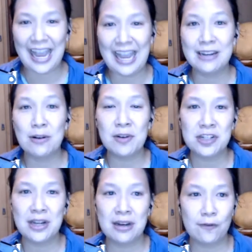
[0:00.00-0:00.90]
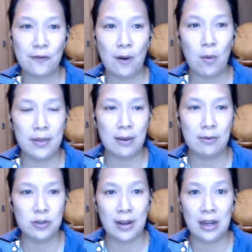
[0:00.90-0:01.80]
it originated from when they were
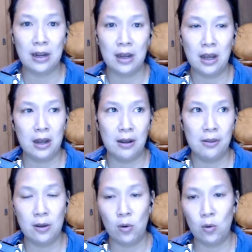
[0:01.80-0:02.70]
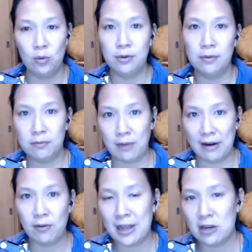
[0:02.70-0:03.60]
doing the old
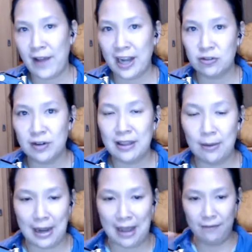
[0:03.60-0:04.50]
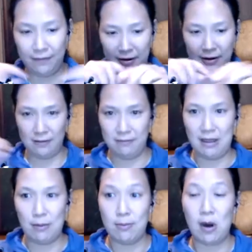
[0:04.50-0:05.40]
rifle manufacturing. They would
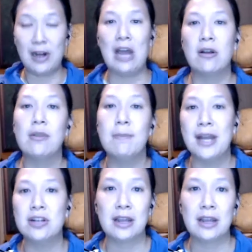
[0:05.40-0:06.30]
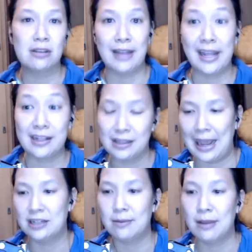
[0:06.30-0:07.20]
mark out on the bench like the lengths that they
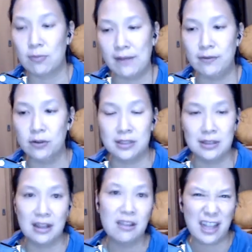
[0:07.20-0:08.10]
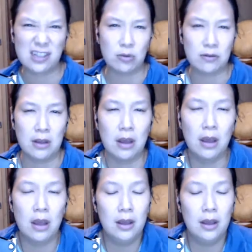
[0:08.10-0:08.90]
had to make the rifles and that sort of thing.